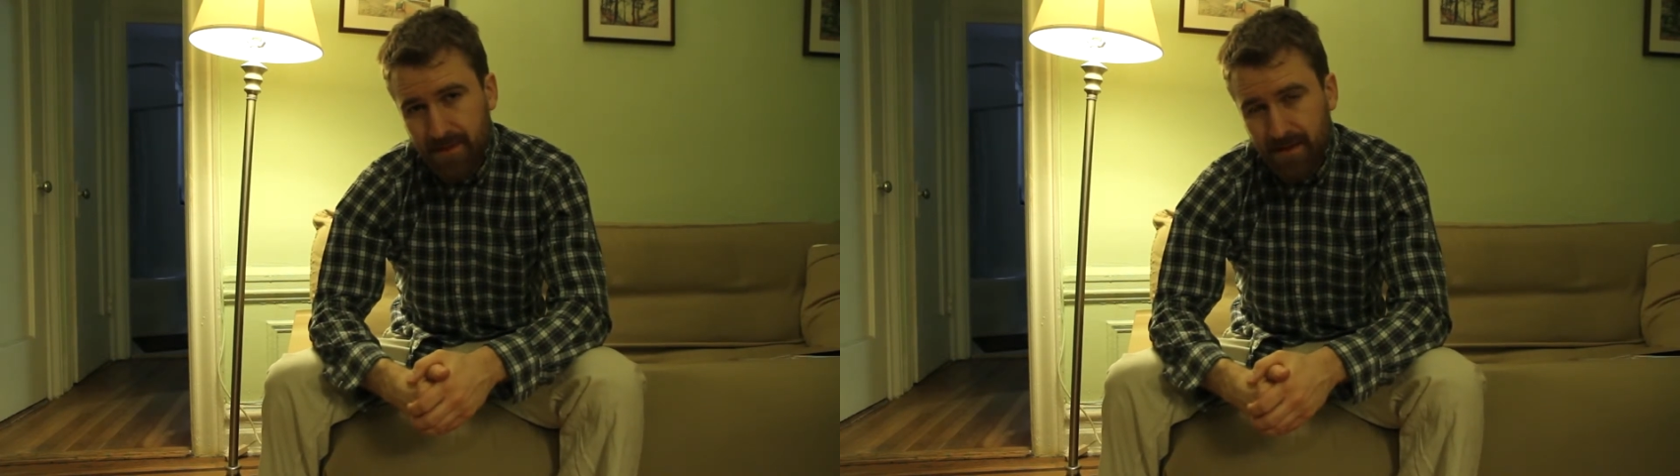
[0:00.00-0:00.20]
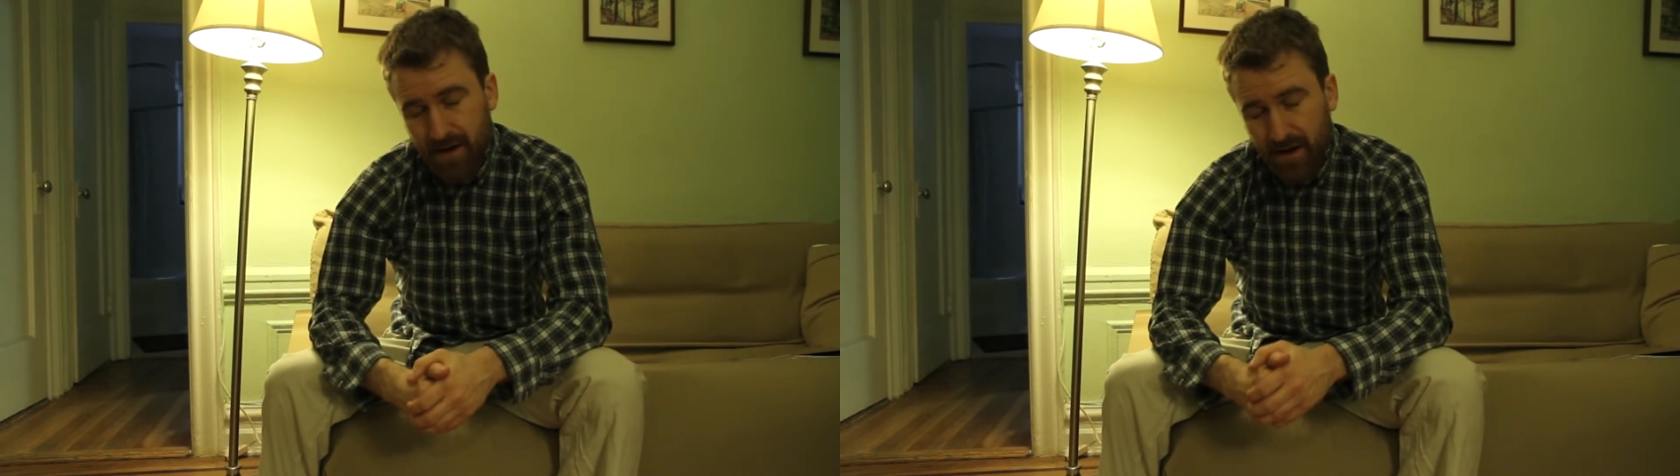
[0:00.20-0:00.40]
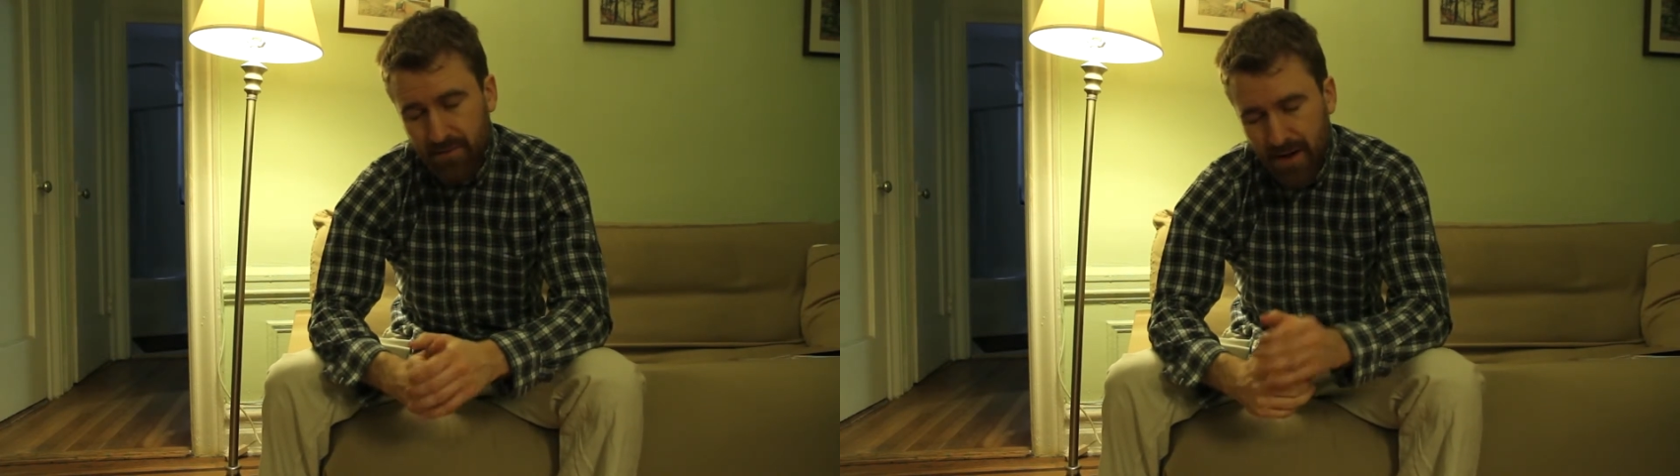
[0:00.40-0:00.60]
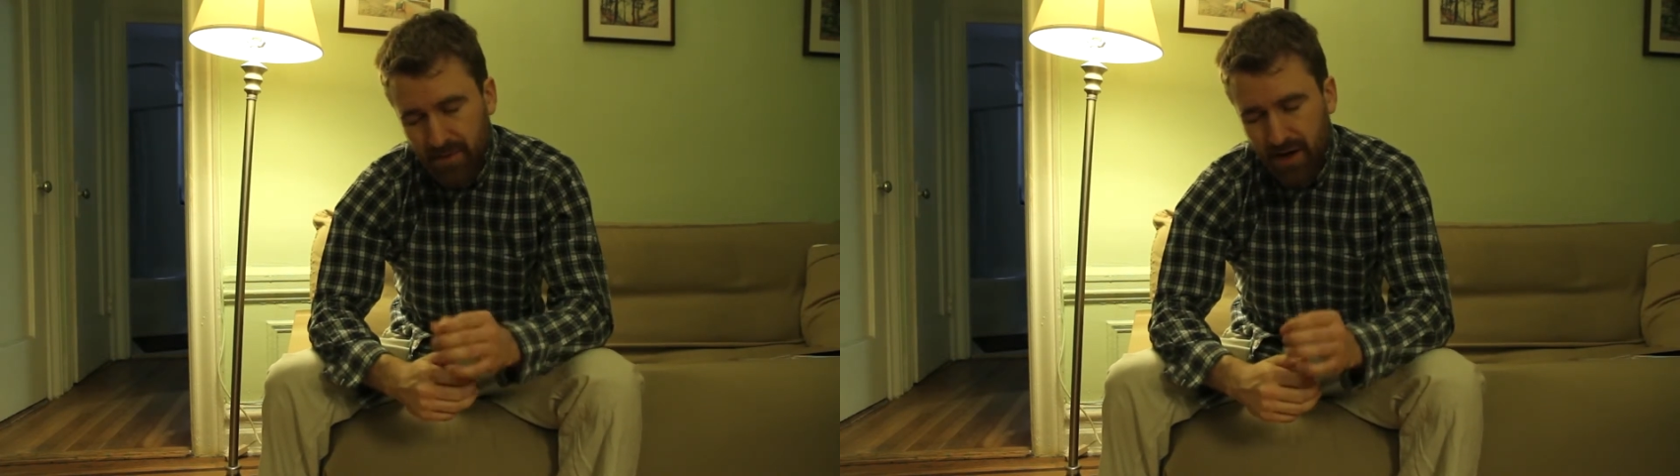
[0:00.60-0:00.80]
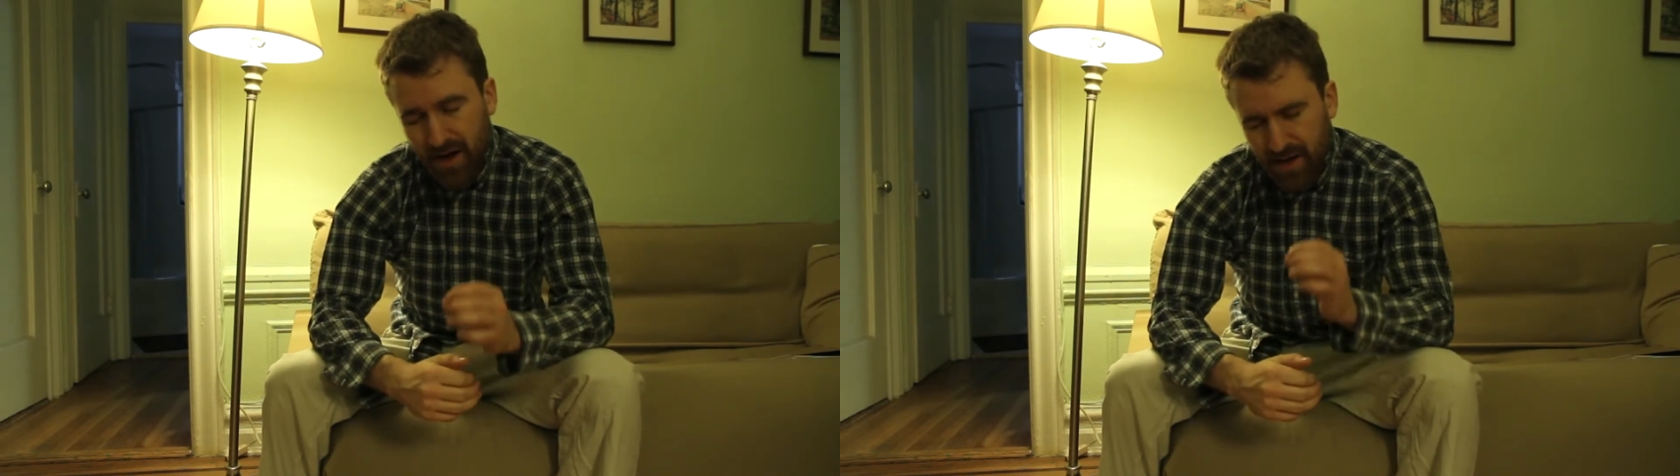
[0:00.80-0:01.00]
And I
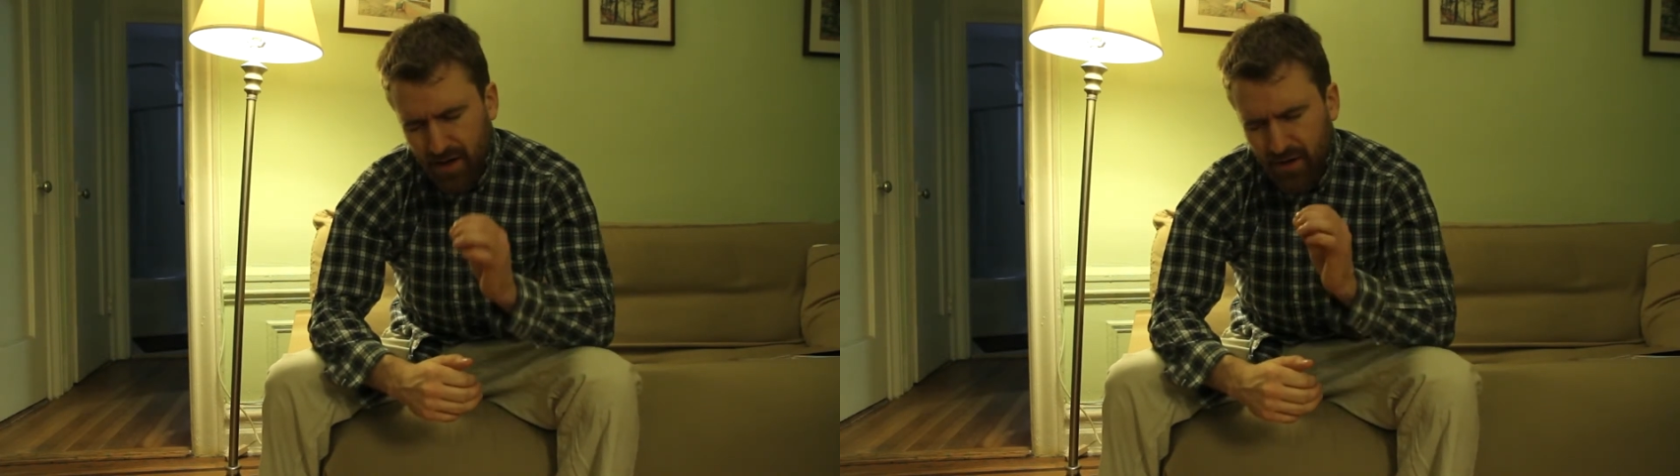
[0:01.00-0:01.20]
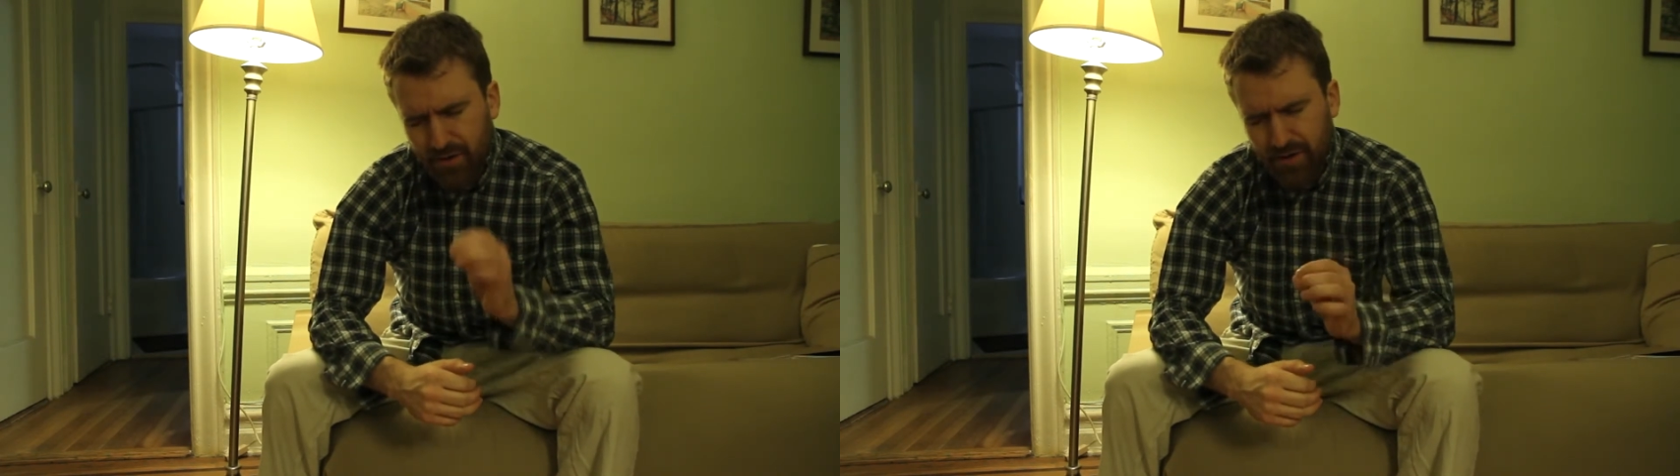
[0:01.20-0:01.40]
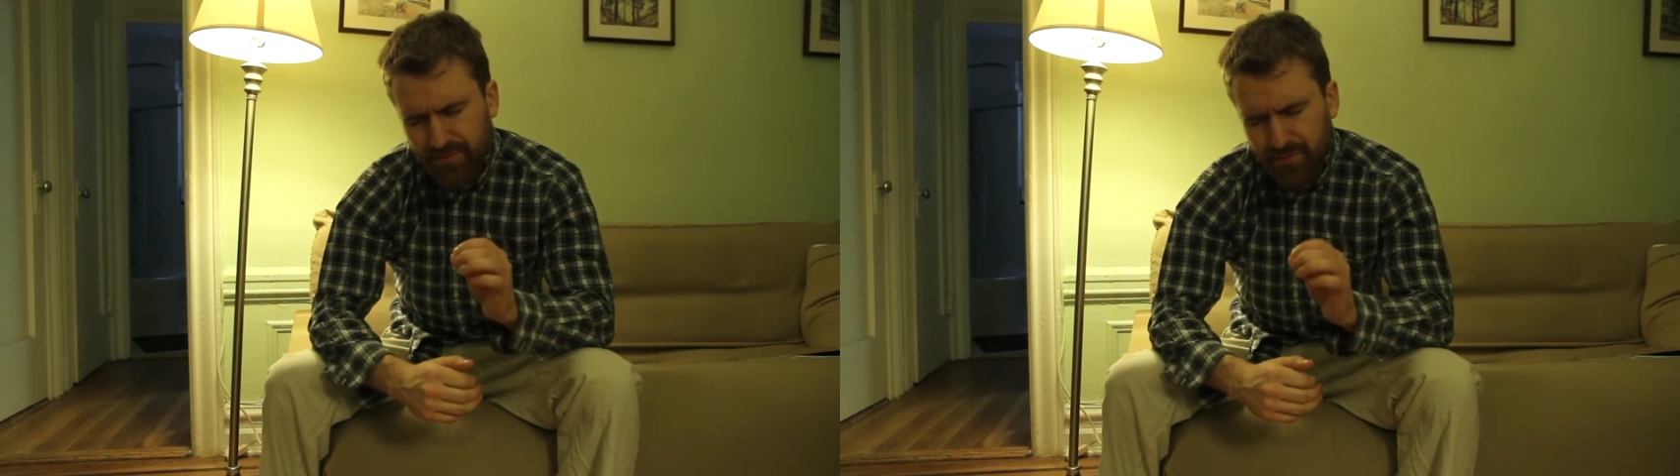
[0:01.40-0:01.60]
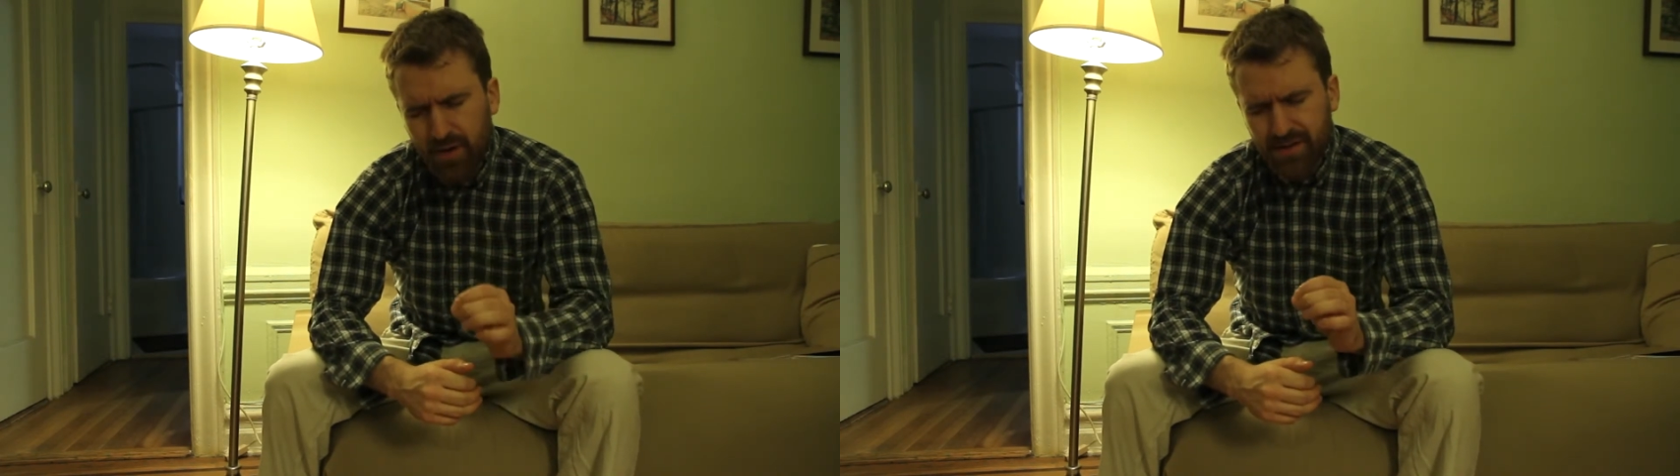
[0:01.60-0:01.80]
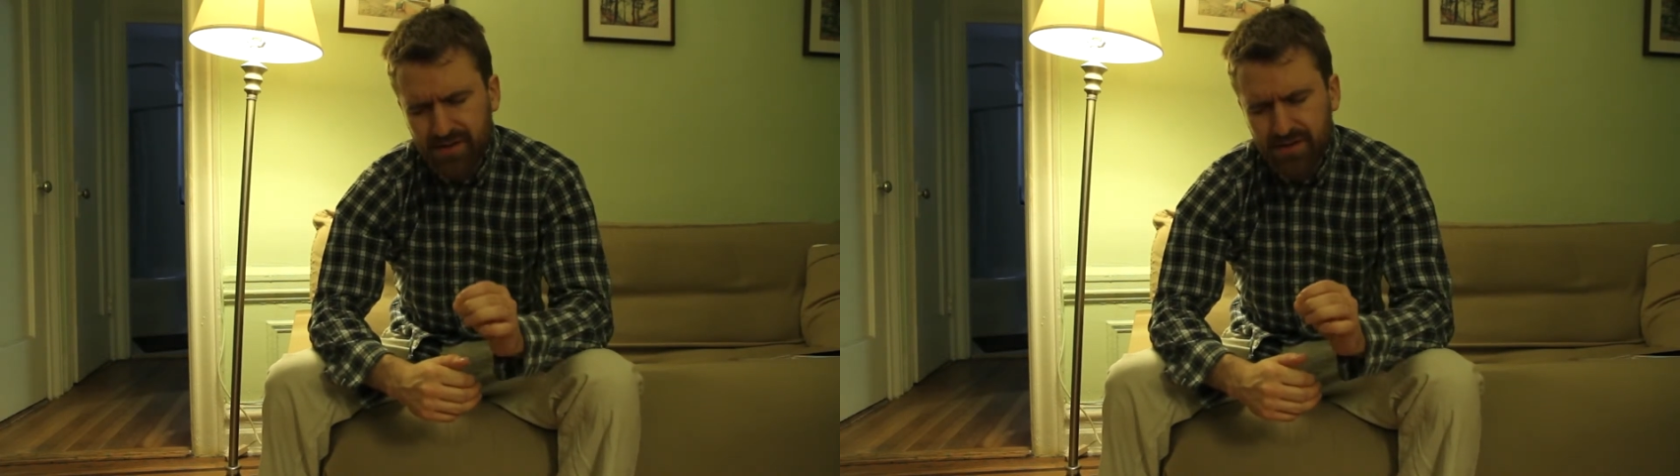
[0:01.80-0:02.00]
remember I heard a
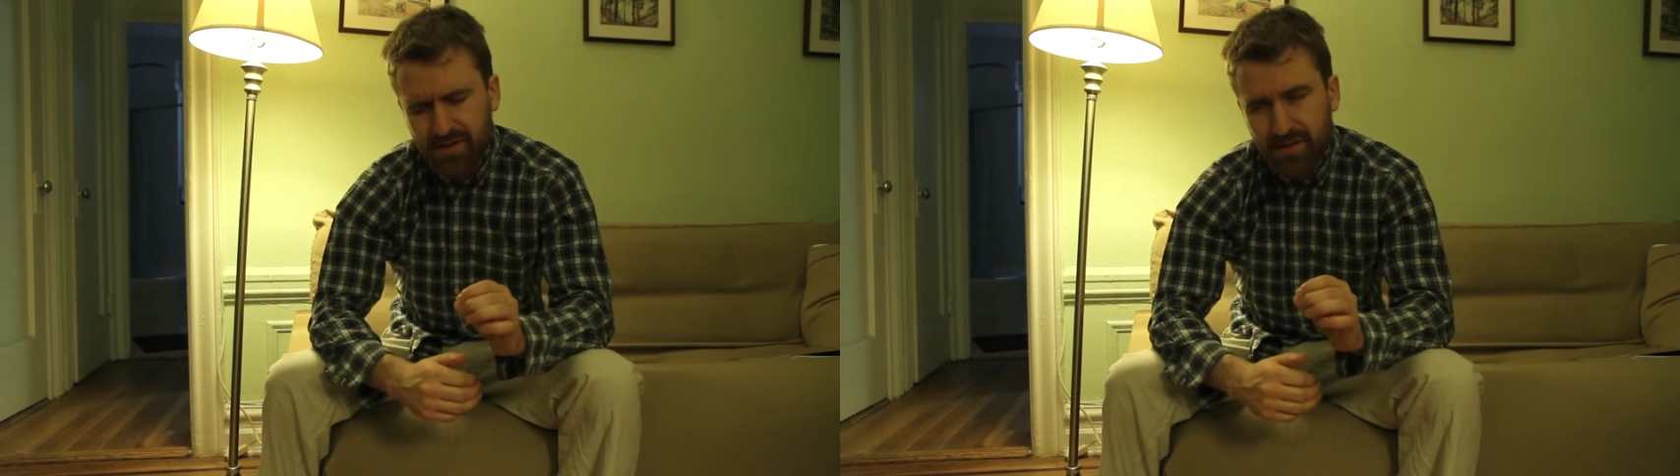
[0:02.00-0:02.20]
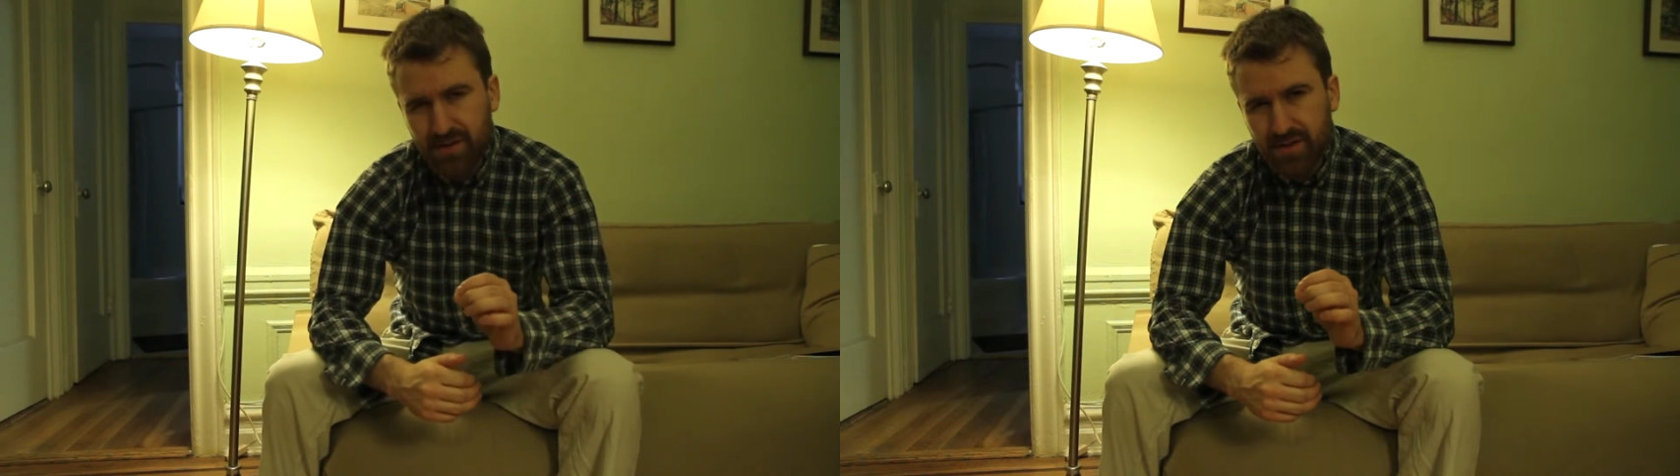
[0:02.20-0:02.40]
voice